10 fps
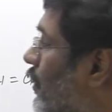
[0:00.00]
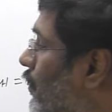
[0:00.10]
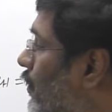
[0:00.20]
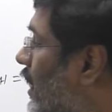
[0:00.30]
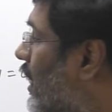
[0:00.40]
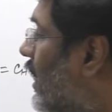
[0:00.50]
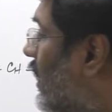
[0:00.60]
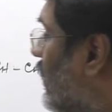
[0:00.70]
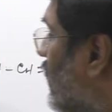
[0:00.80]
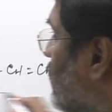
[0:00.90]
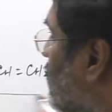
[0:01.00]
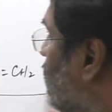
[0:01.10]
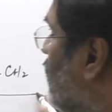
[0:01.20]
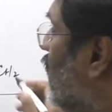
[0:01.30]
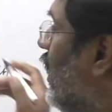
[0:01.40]

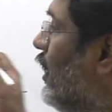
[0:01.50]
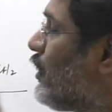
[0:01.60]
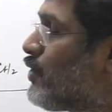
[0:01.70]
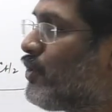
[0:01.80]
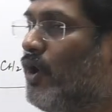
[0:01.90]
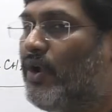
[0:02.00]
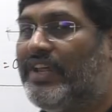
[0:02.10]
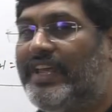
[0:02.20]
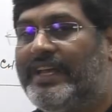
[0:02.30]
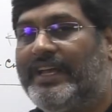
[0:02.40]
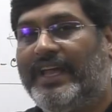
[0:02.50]
various electronic